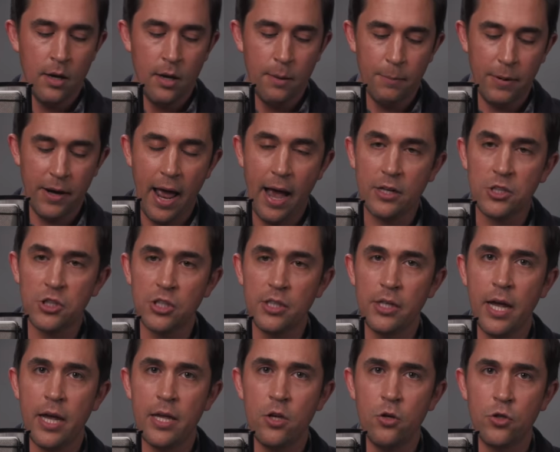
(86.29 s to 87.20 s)
but
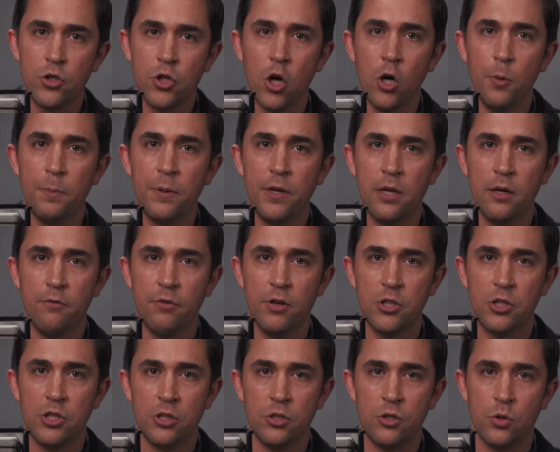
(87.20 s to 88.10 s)
actually a utopian
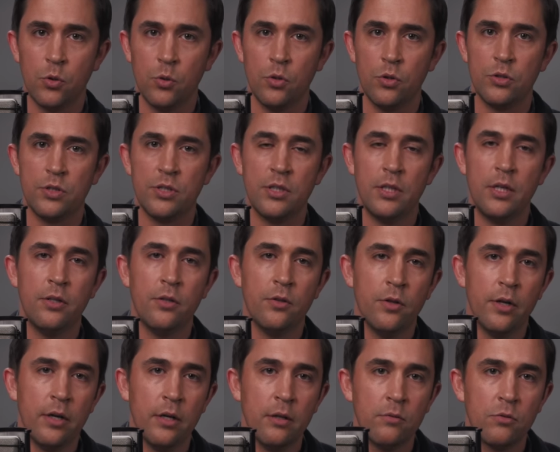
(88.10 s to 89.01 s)
vision towards
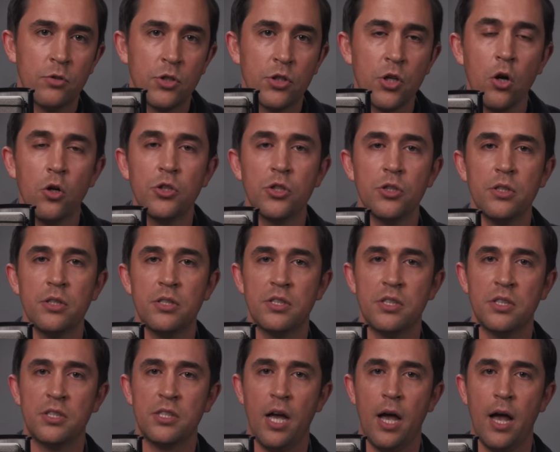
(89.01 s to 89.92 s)
either a socialist
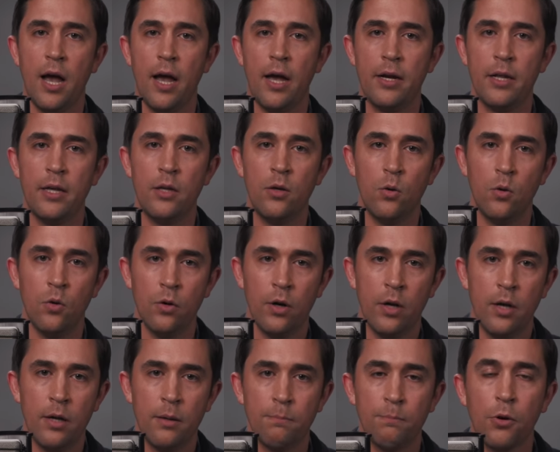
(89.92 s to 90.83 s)
society or
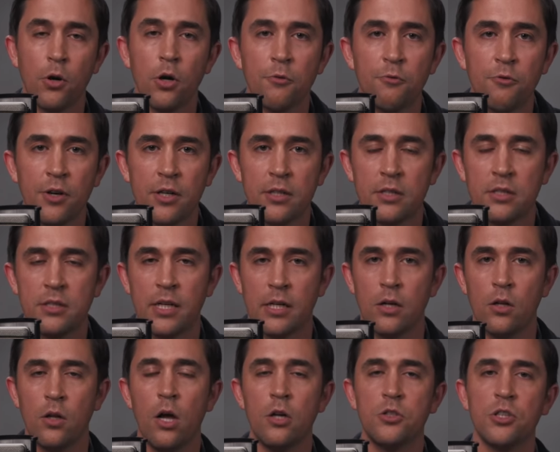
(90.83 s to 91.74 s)
a perfect
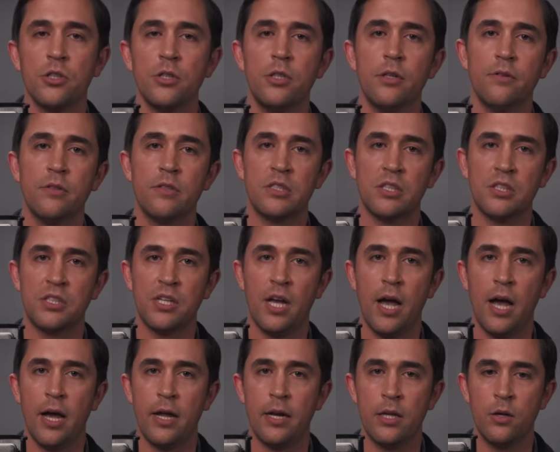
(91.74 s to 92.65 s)
technologically driven
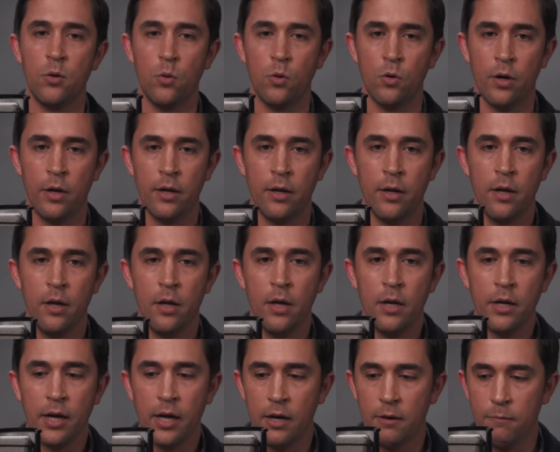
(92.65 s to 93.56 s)
society or a
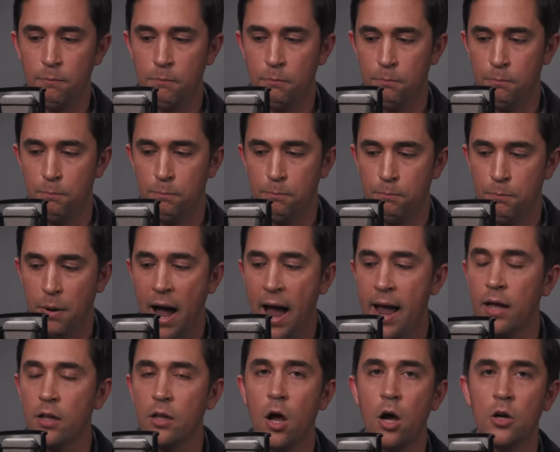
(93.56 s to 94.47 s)
kind of
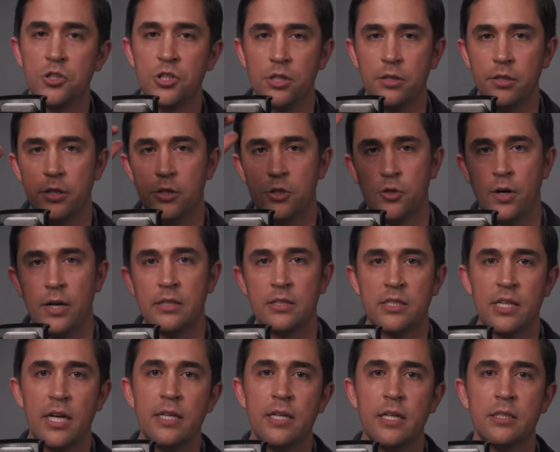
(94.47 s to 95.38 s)
biologically
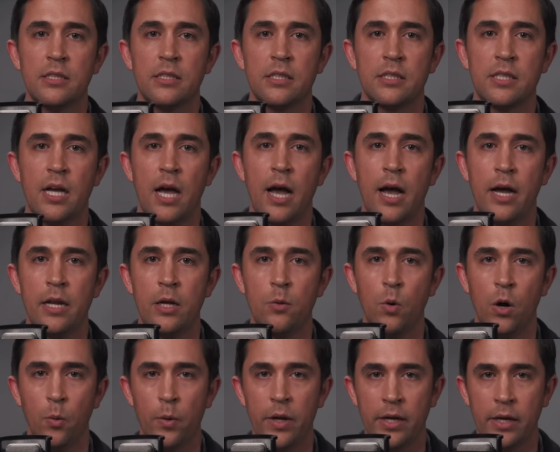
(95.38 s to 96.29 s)
transcendent society
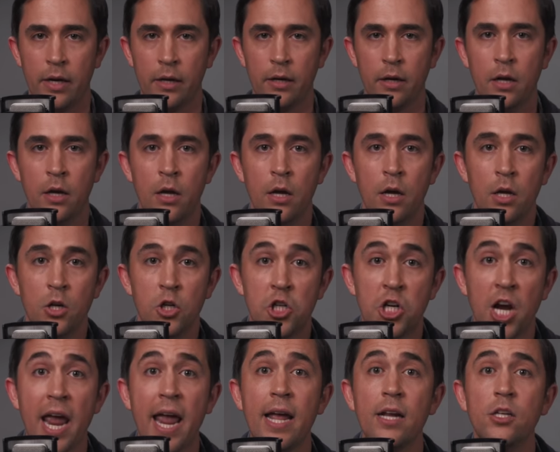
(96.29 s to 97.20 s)
where we can
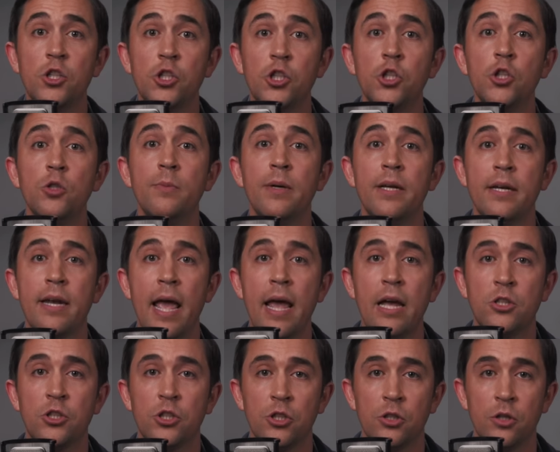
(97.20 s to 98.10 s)
change human
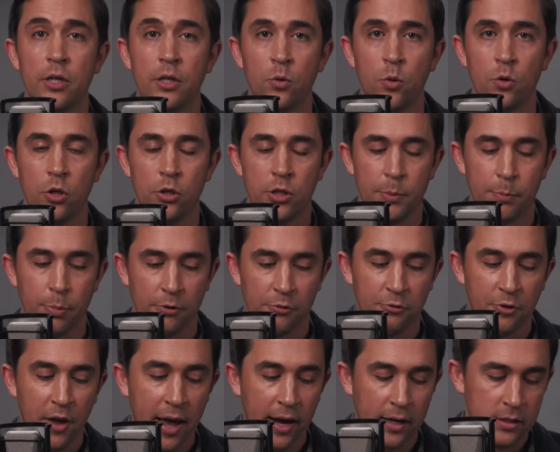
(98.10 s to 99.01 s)
nature in order to
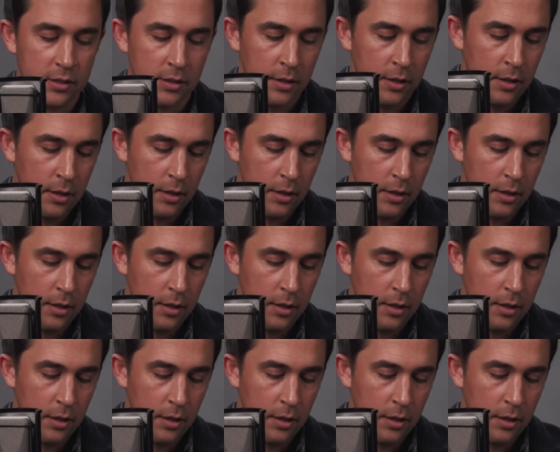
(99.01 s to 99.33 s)
perfect